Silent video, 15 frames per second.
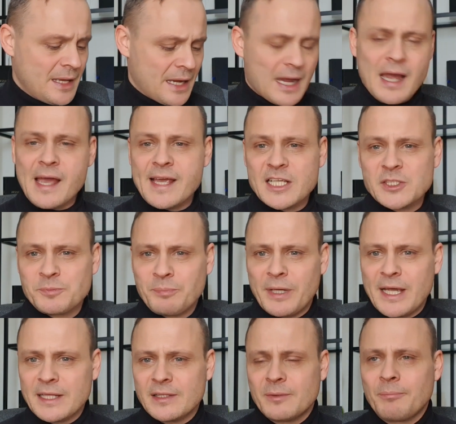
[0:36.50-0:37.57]
I
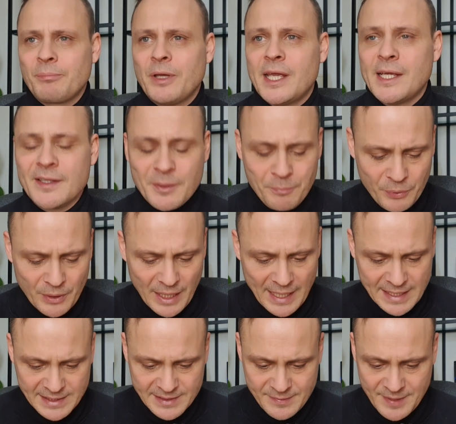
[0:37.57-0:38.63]
expect paying the
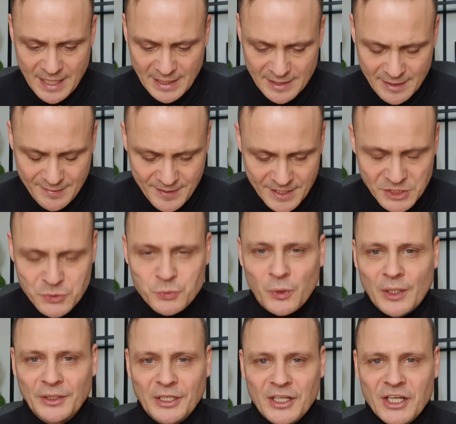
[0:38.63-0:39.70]
price that this
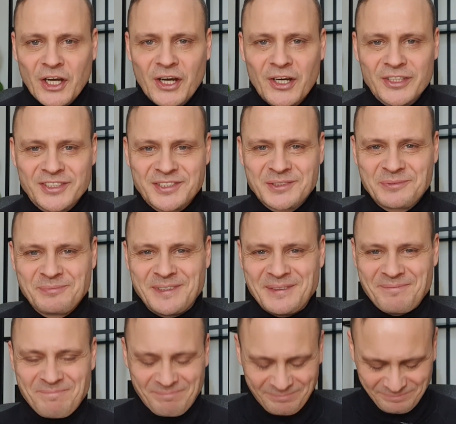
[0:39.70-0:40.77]
one costs me.
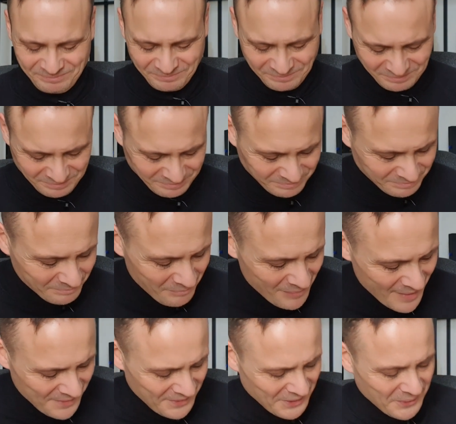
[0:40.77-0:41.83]

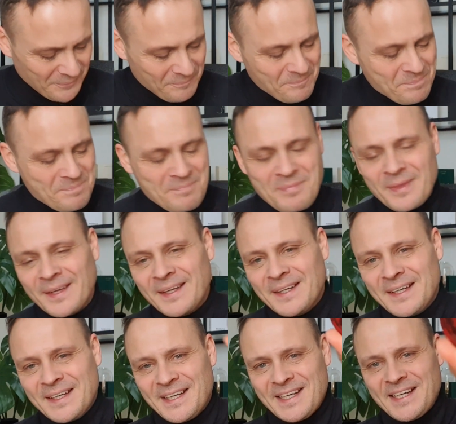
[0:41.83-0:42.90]
Now,
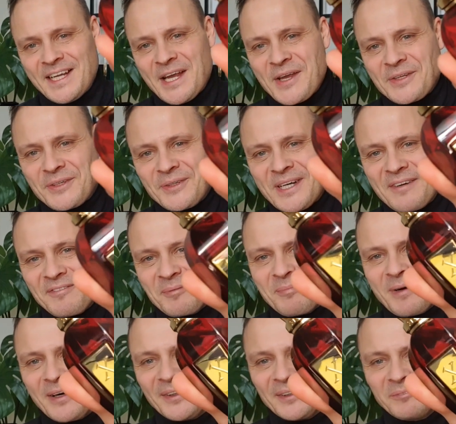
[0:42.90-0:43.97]
here you do have the
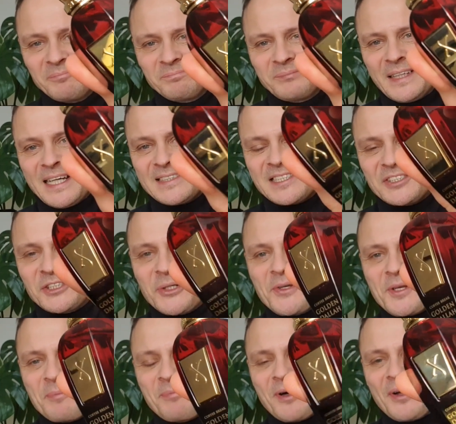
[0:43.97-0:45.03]
bottle. As I show
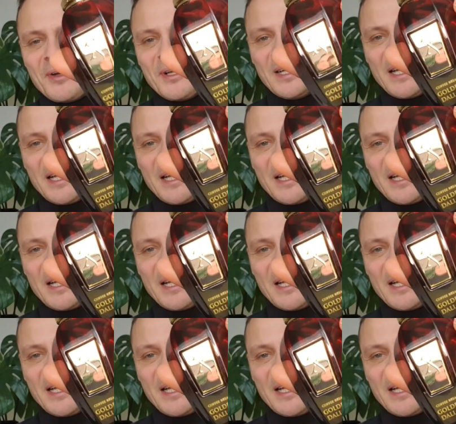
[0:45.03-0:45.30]
you the bottle,